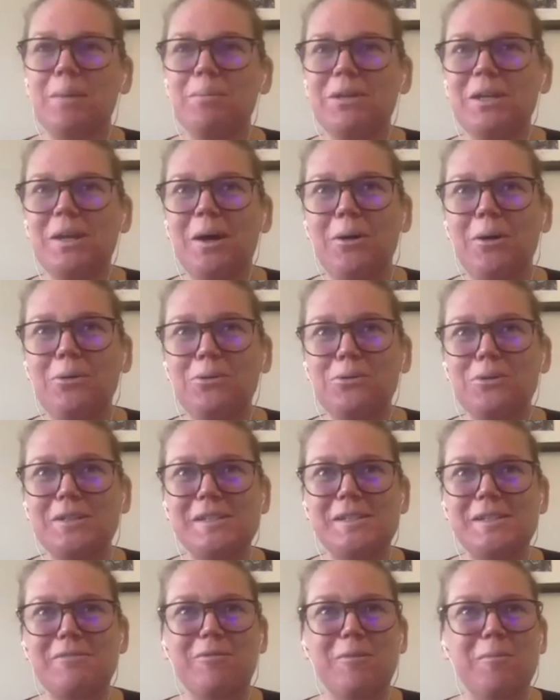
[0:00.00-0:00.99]

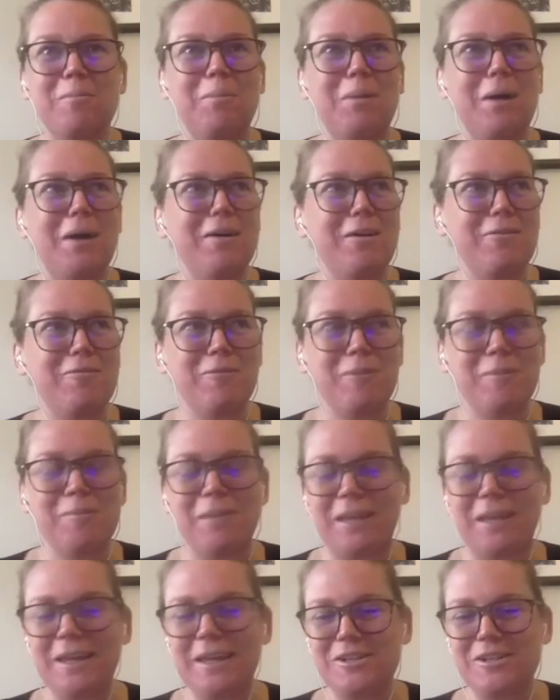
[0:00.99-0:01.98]
holders from the
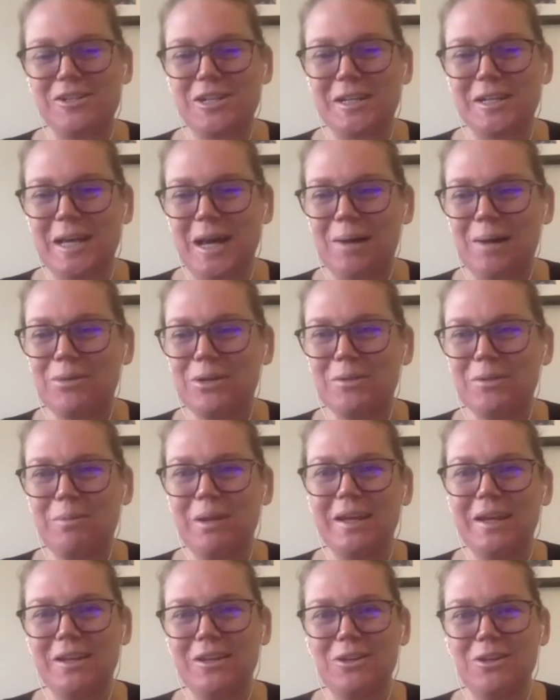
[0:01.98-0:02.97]
kitchen cupboard
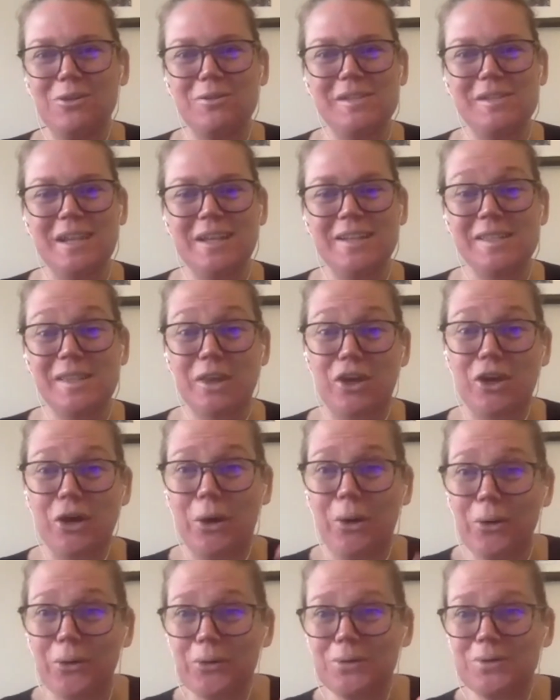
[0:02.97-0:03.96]
being used as the
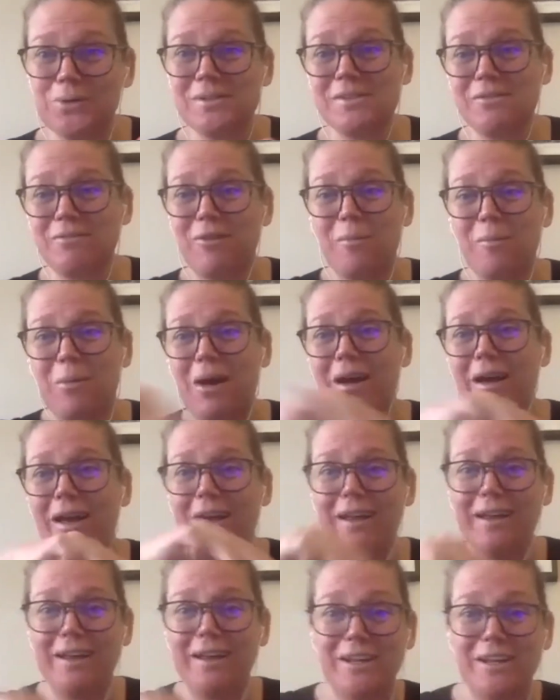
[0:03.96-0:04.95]
cones for
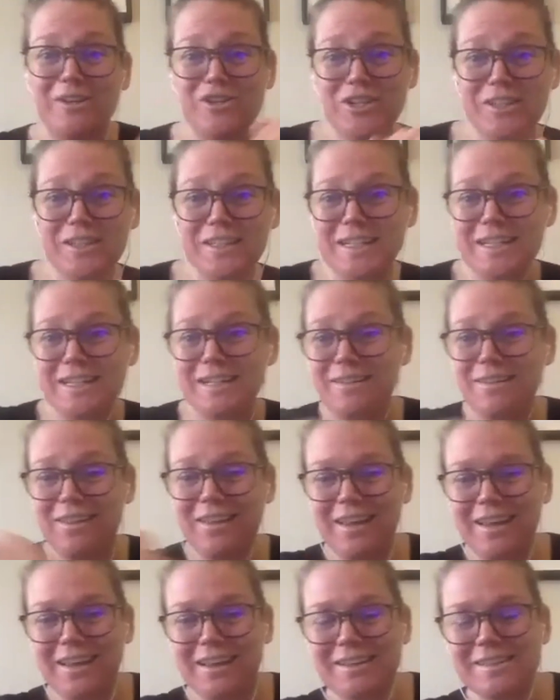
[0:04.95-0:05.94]
my agility
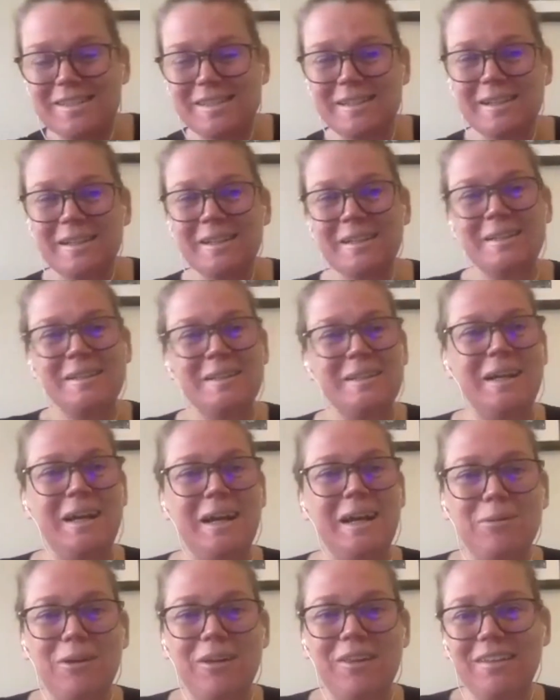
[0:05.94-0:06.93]
things.
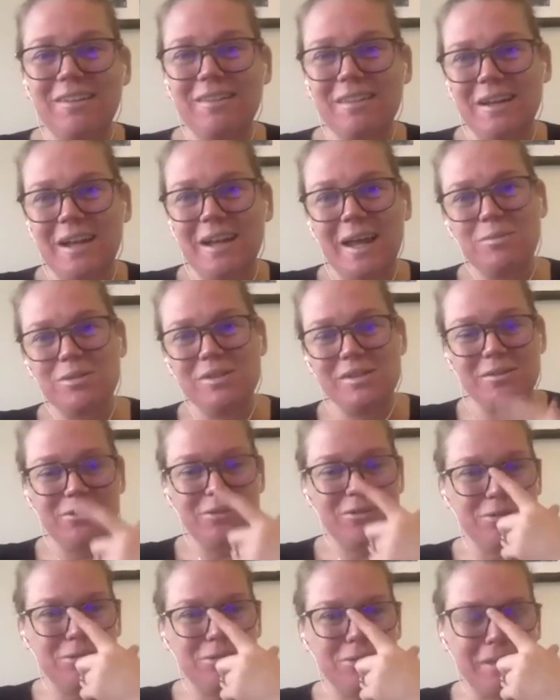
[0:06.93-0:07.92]
I think the neighbours all
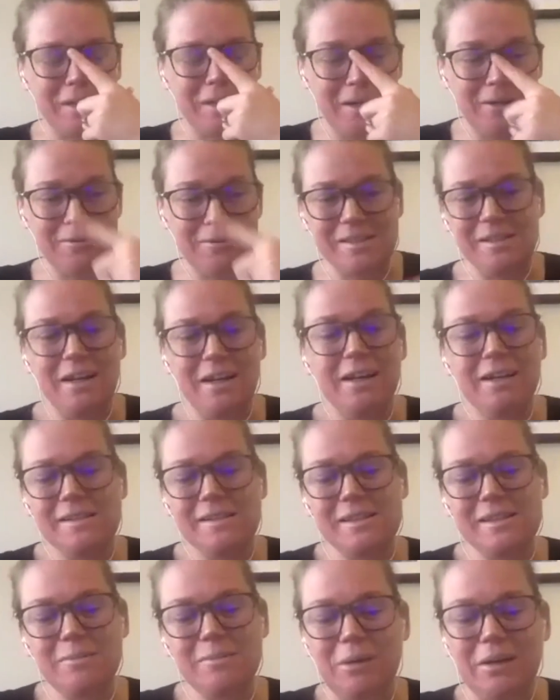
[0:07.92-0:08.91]
thought that I was
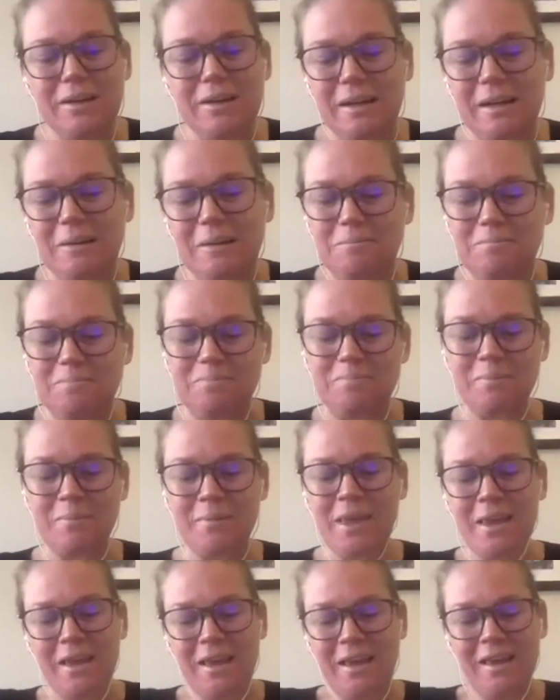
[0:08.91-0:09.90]
nuts, but
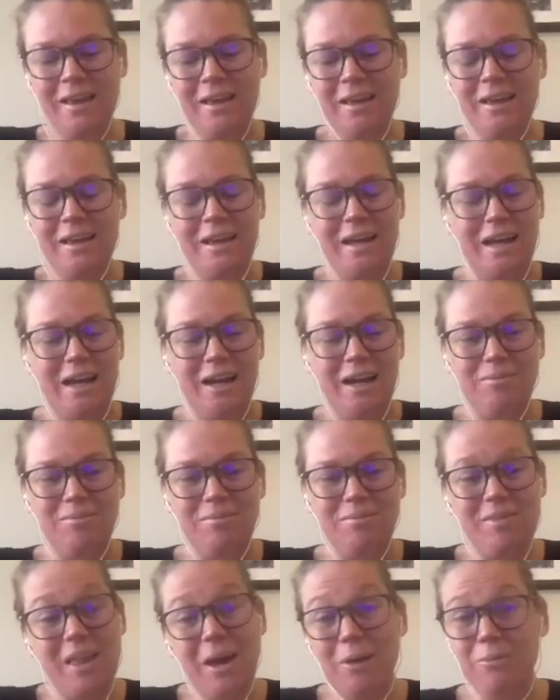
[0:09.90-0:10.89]

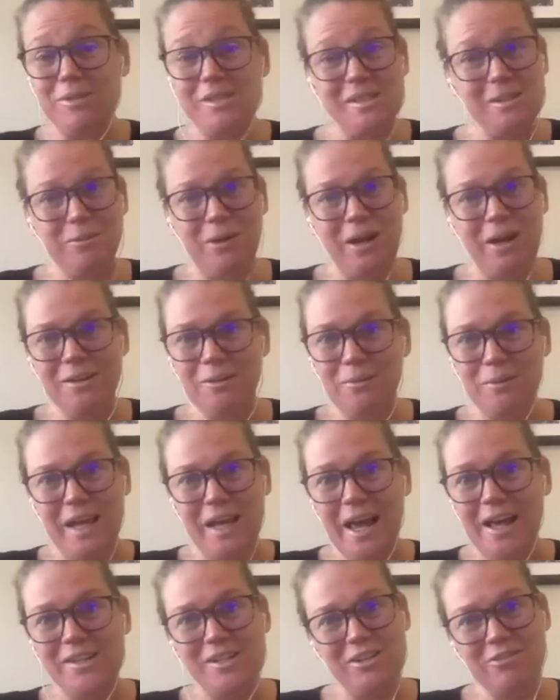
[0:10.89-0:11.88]
that was the way that we
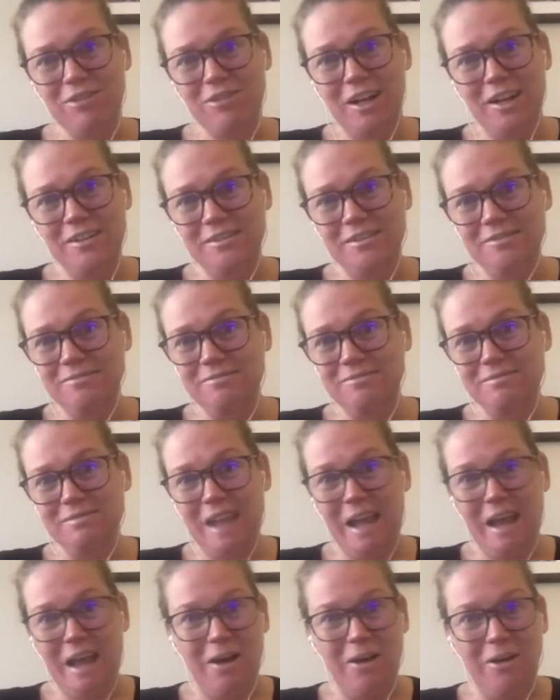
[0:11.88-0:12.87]
had to run
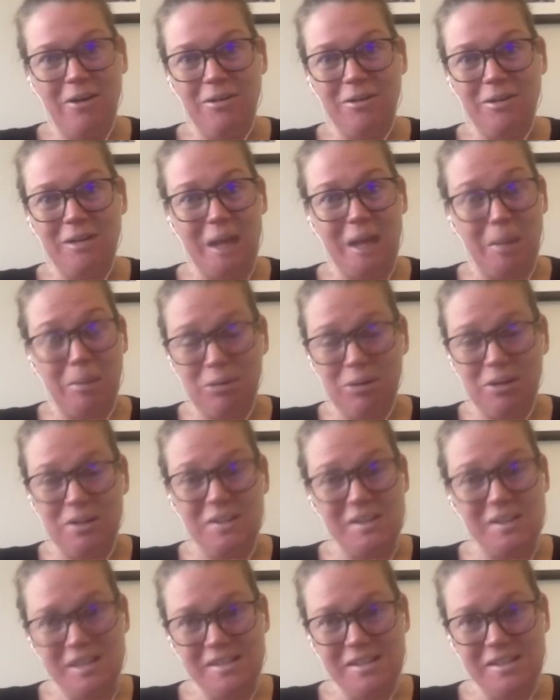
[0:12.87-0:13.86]
our
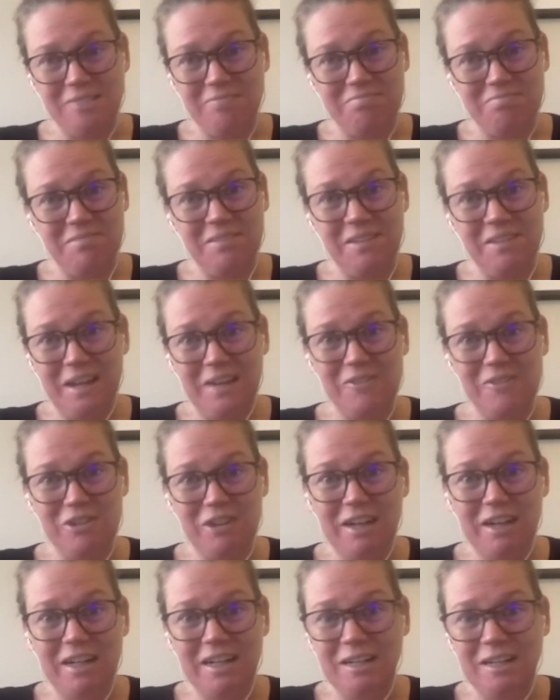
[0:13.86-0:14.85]
pre-season, our
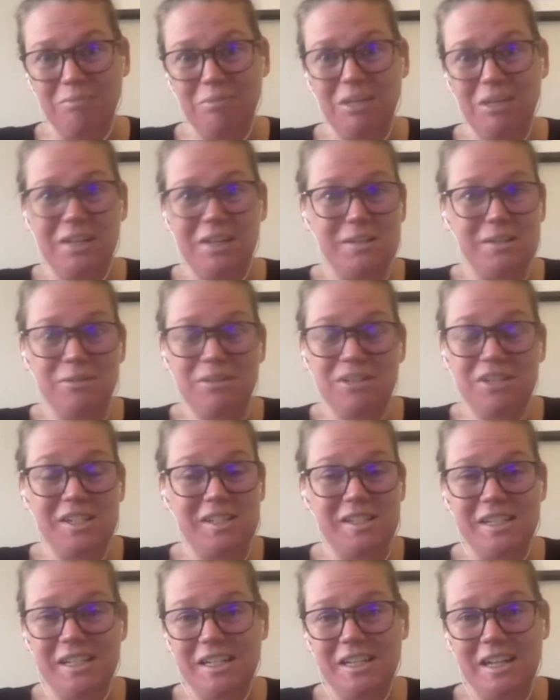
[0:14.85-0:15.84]
training, because we
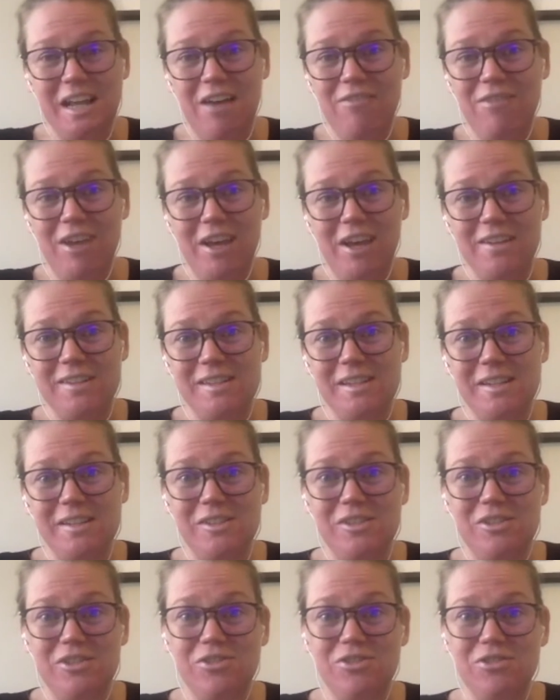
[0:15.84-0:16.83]
just didn't have access
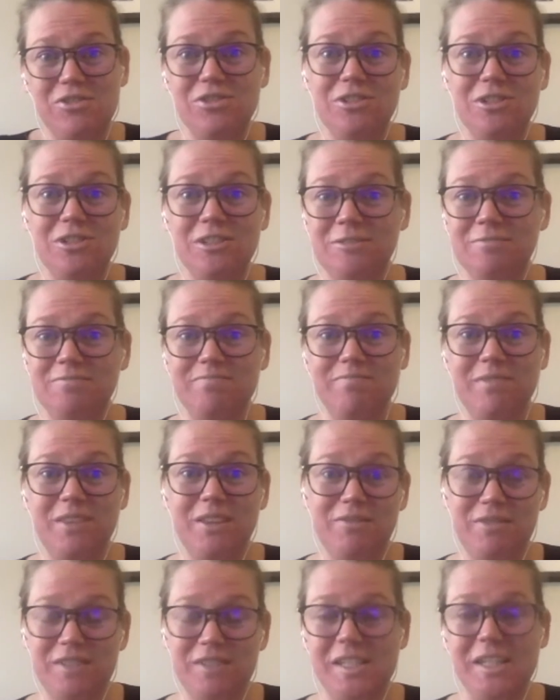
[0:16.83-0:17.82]
to the
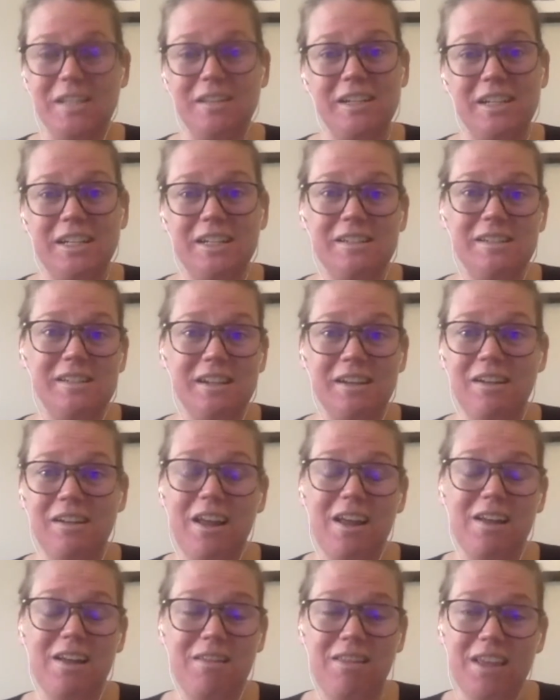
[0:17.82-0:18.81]
facilities
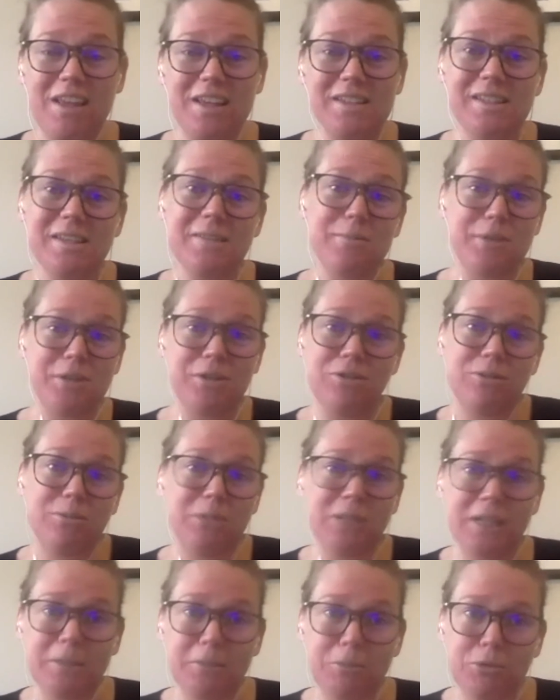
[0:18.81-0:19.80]
and things that we
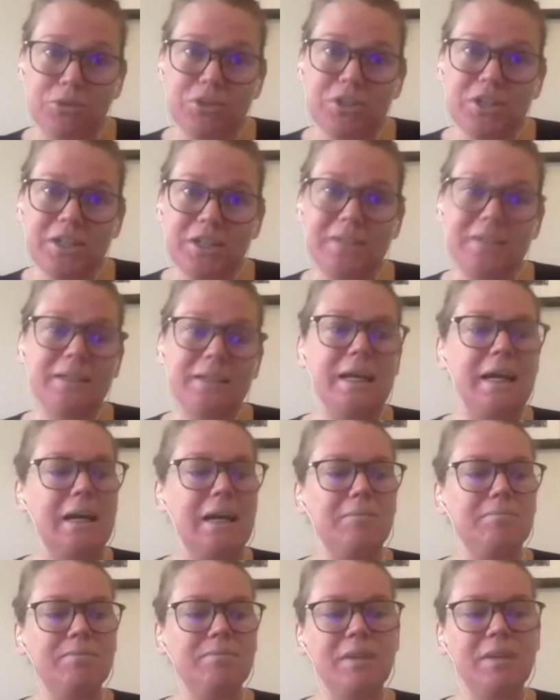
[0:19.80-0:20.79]
normally would.
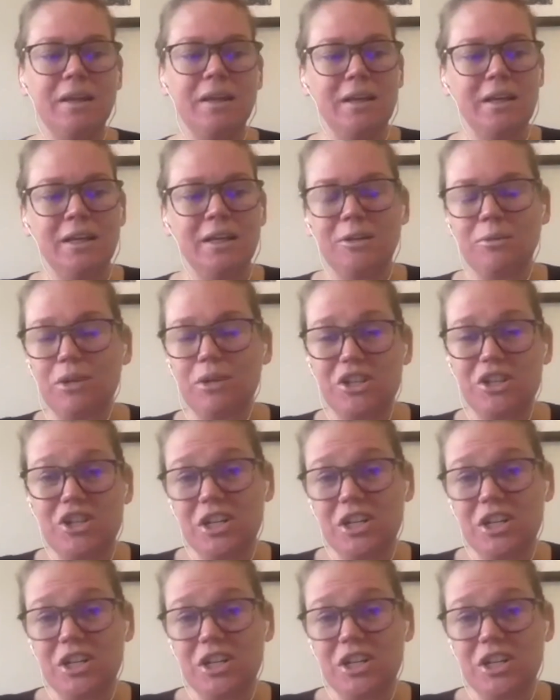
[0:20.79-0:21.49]
Which in